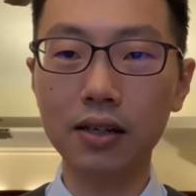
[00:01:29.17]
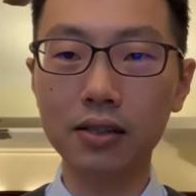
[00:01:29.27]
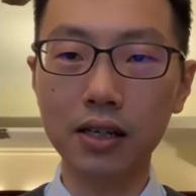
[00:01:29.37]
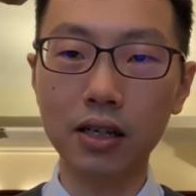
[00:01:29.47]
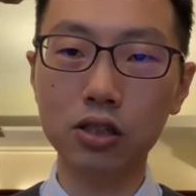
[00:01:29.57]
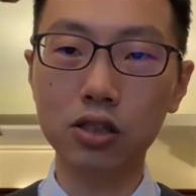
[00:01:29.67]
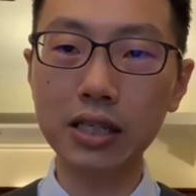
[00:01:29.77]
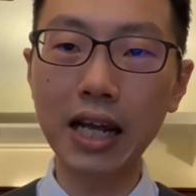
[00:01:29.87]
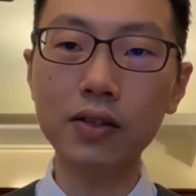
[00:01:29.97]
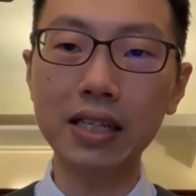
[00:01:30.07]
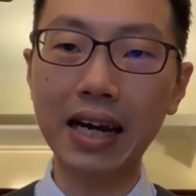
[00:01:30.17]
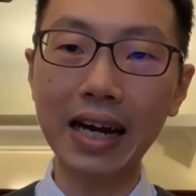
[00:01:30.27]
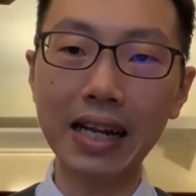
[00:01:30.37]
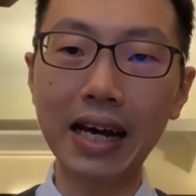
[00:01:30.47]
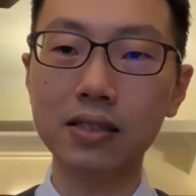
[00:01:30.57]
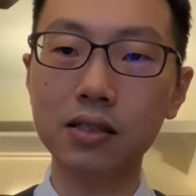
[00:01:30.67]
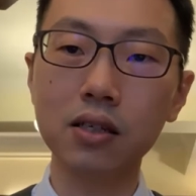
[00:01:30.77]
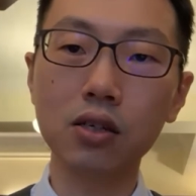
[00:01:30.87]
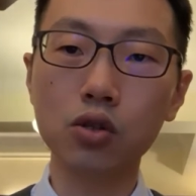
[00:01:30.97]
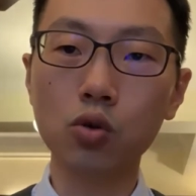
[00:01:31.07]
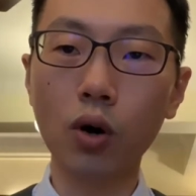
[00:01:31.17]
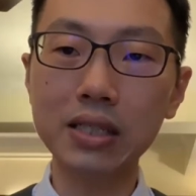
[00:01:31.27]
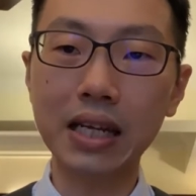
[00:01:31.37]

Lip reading: They set out the guidelines towards